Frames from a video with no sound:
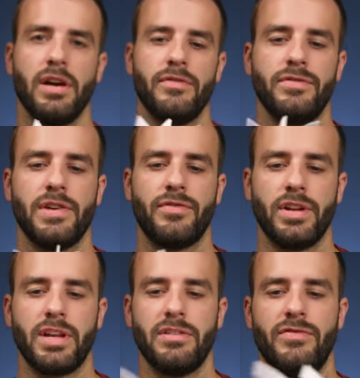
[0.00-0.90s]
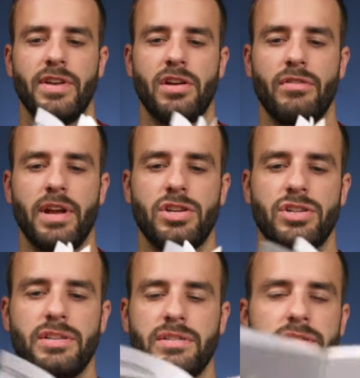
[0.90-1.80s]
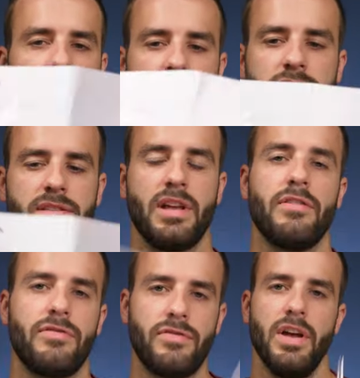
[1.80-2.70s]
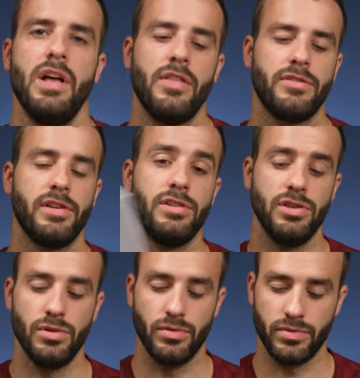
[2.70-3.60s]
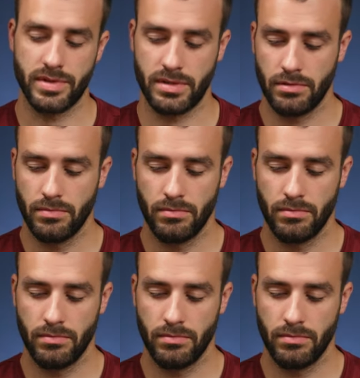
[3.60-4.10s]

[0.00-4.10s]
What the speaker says: of different configurations and stuff to use